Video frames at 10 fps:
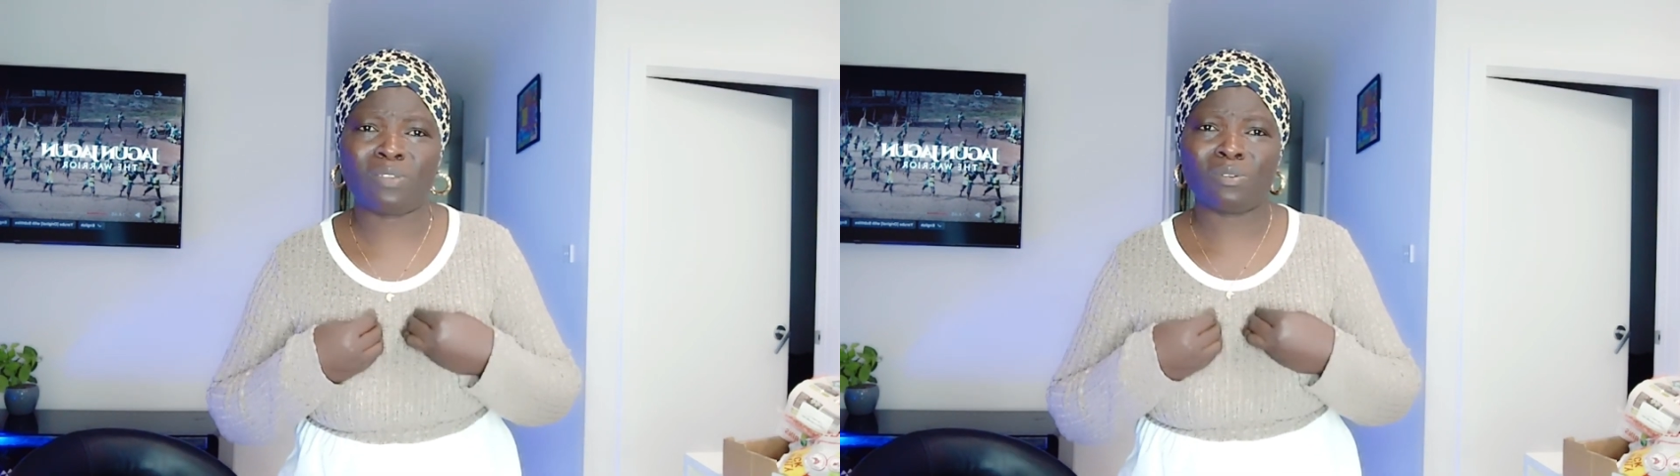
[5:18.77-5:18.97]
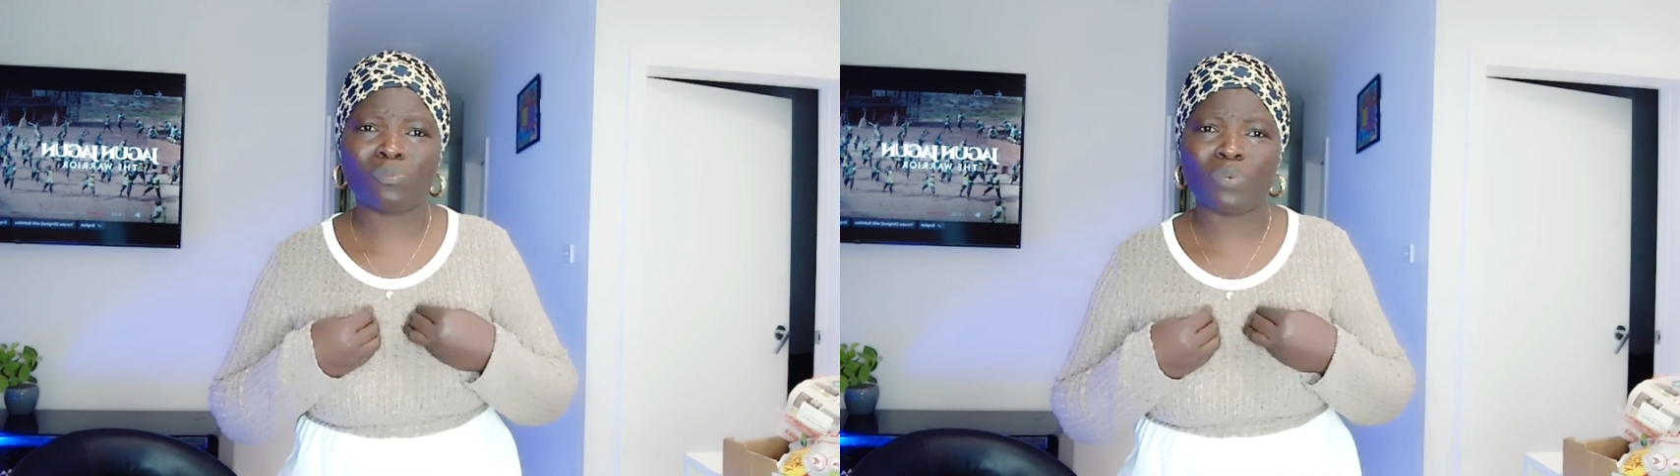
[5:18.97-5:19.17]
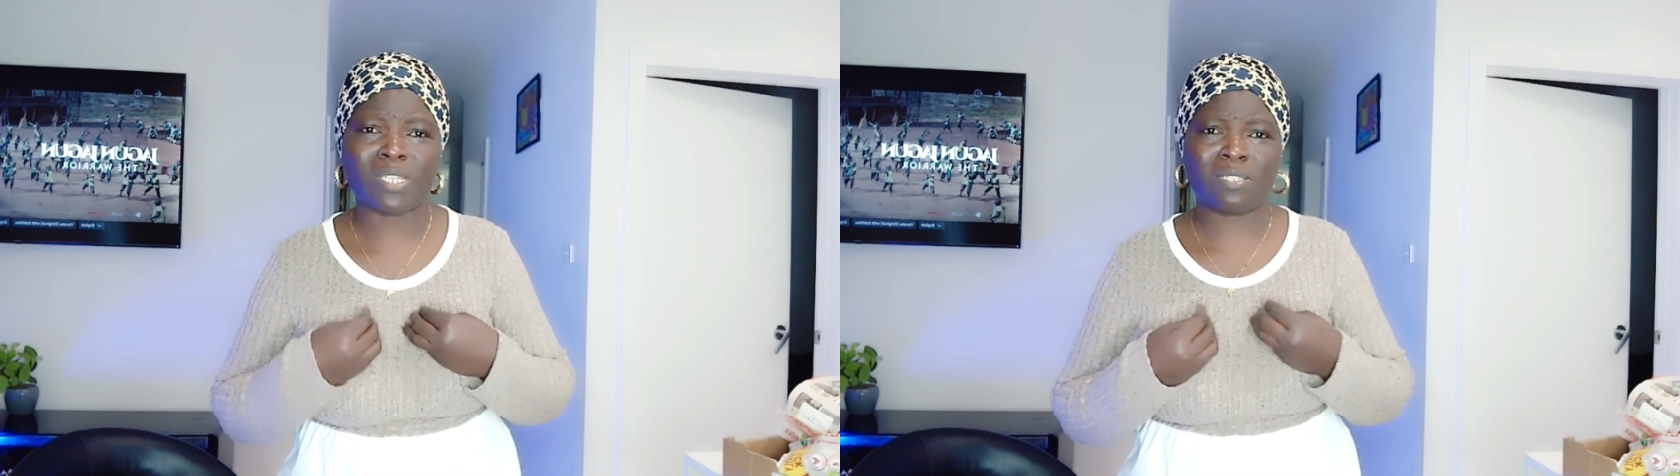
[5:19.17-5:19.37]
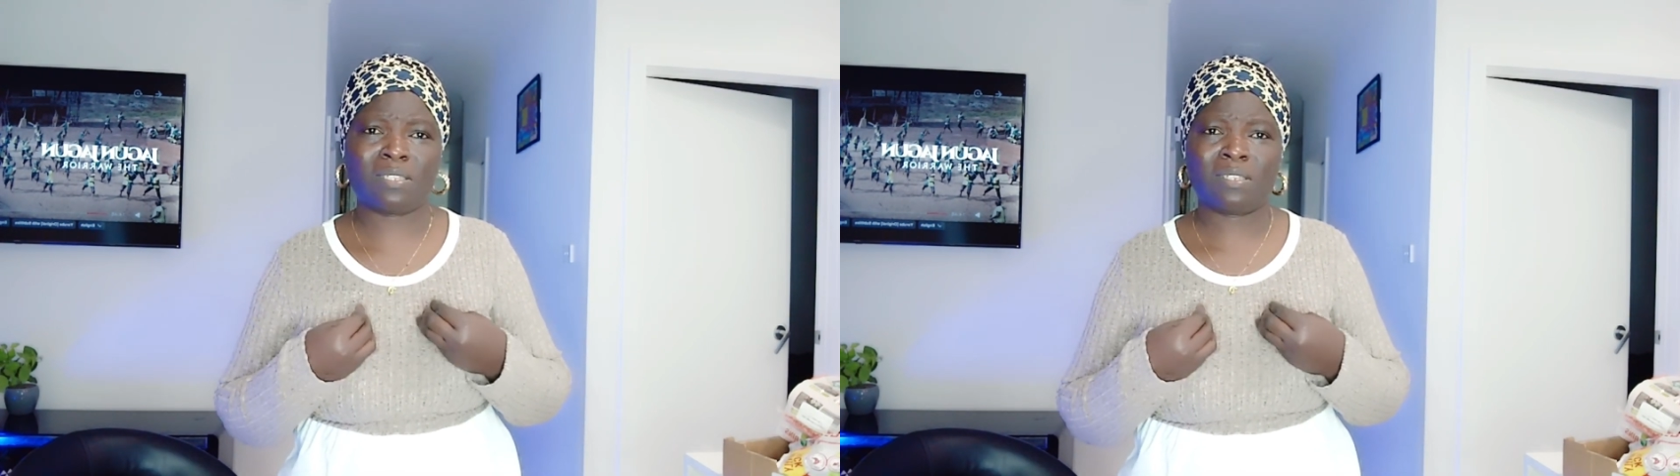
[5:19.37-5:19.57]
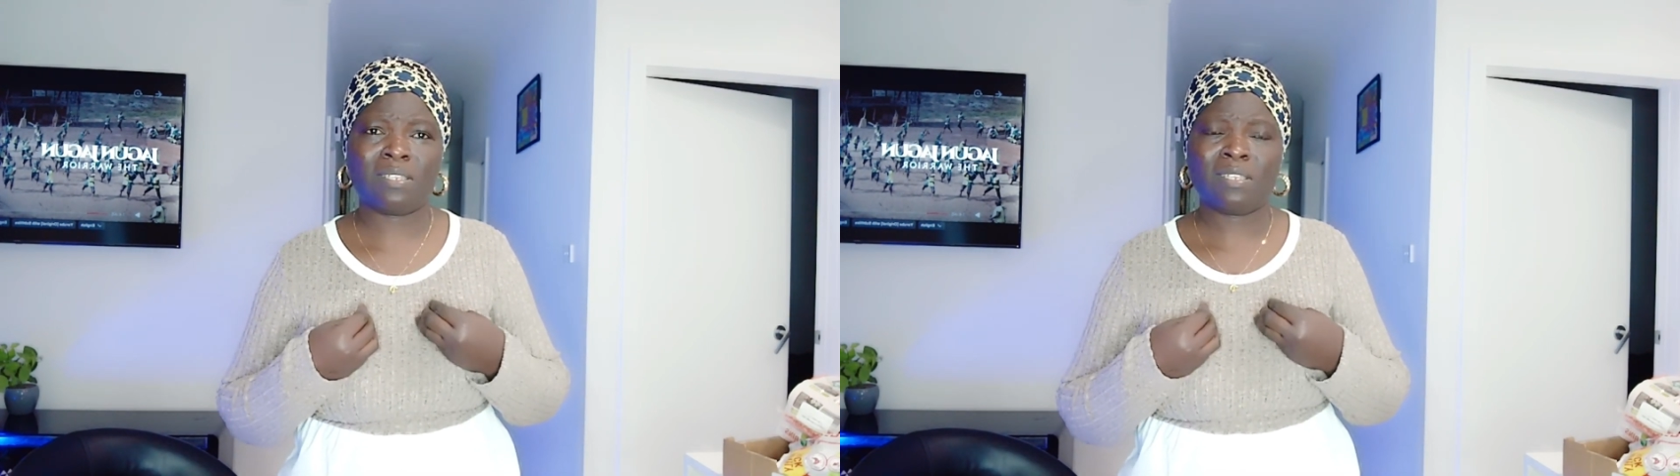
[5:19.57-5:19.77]
with
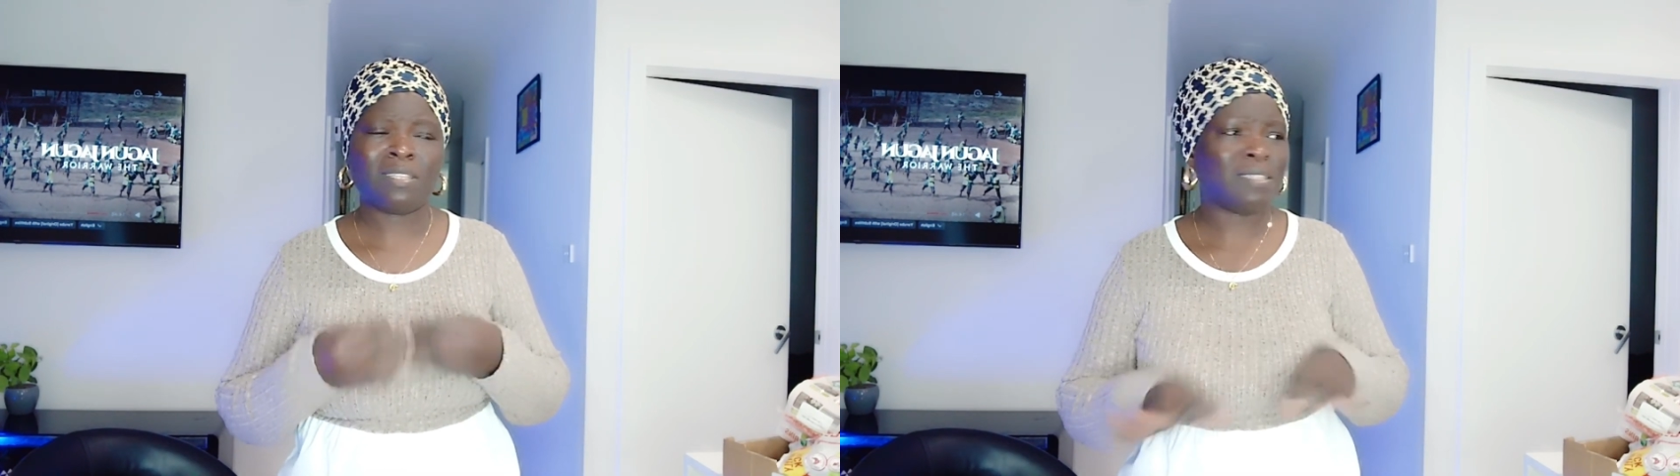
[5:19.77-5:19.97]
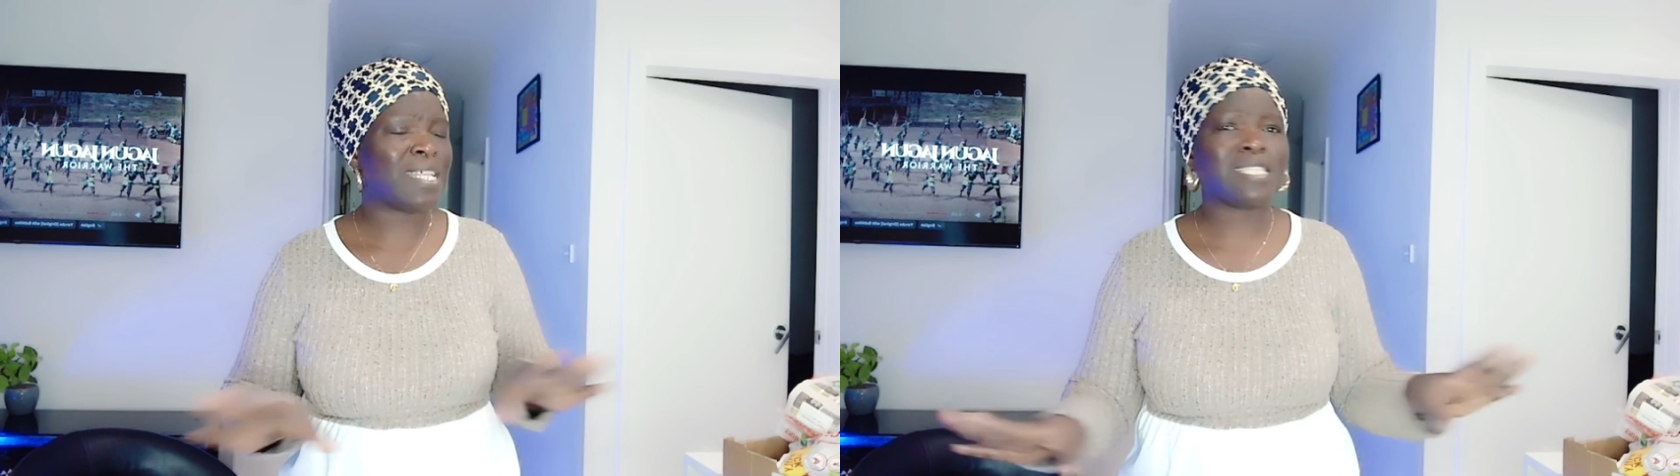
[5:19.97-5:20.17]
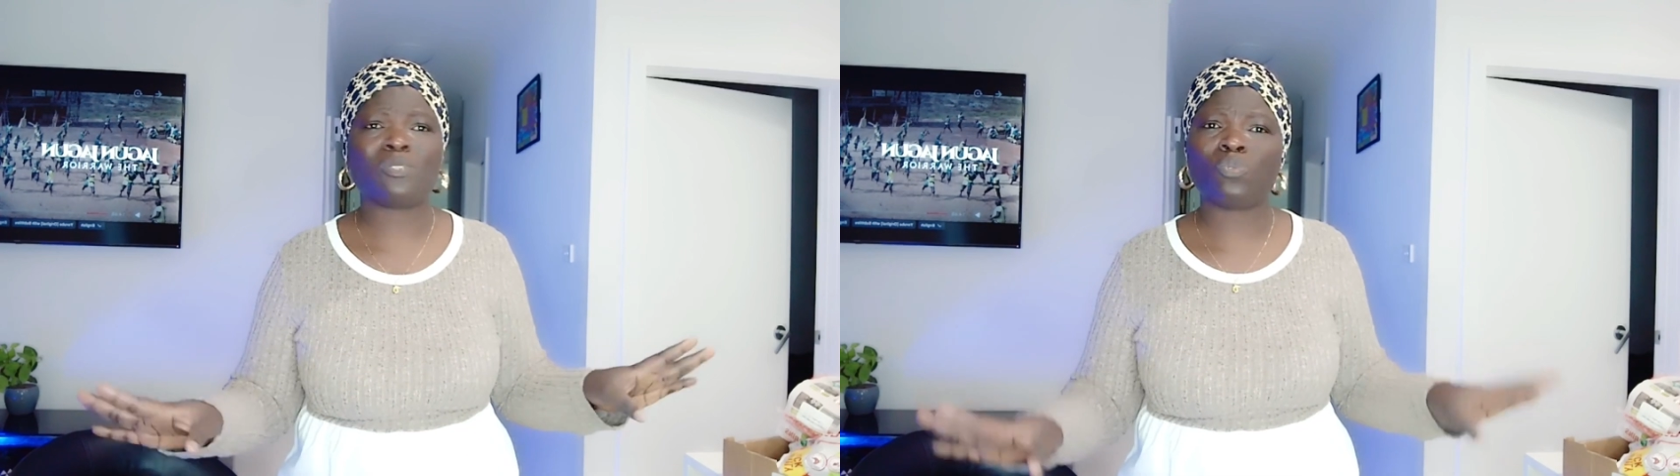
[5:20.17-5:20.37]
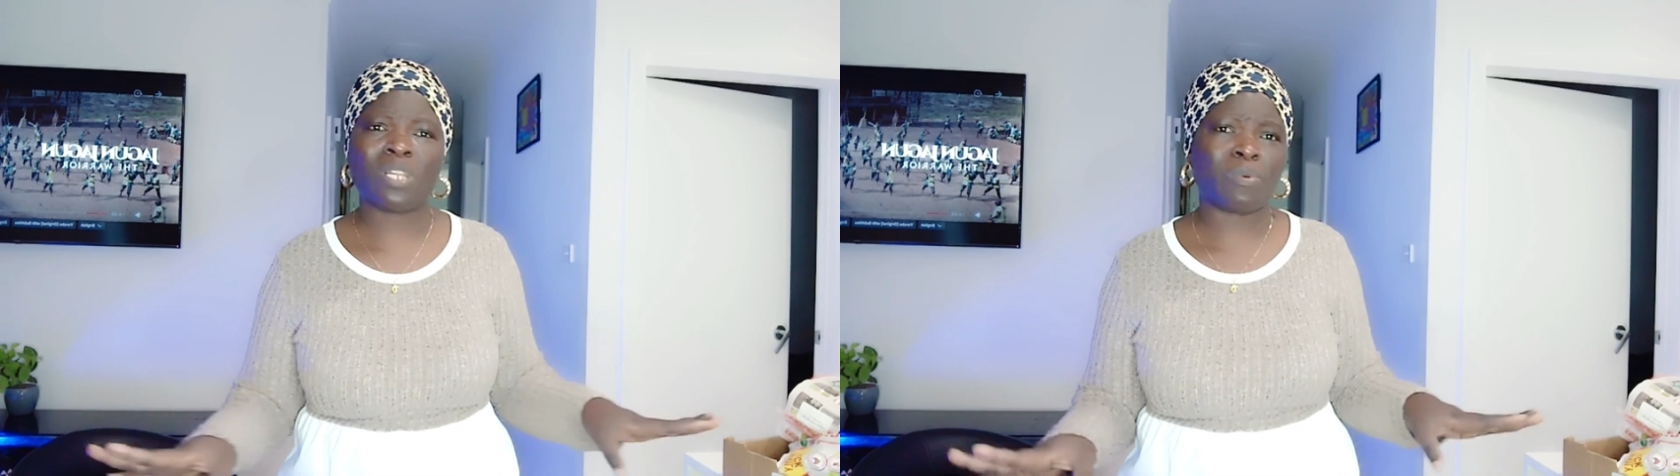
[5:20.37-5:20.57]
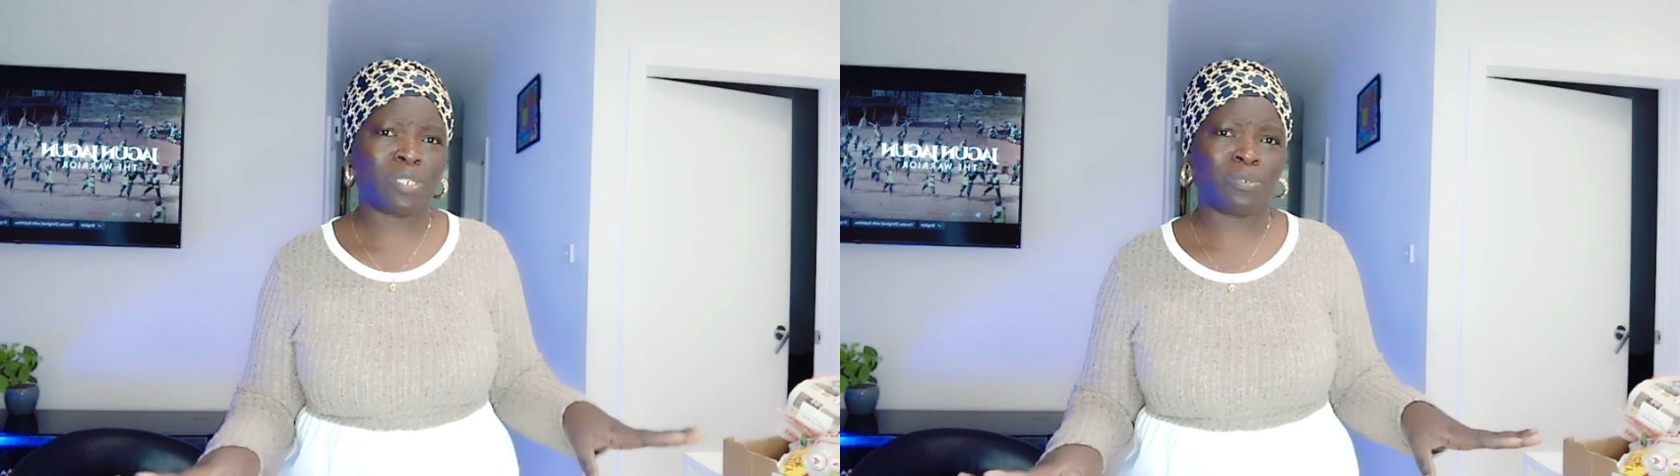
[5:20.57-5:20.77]
that is what I
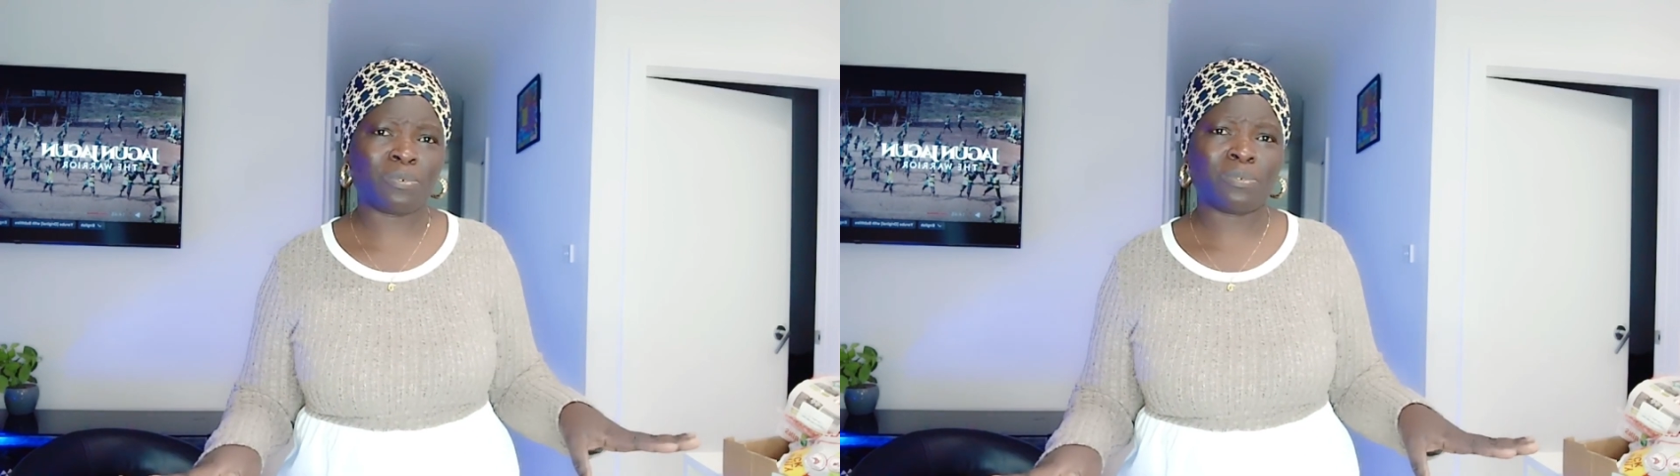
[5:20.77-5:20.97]
will do.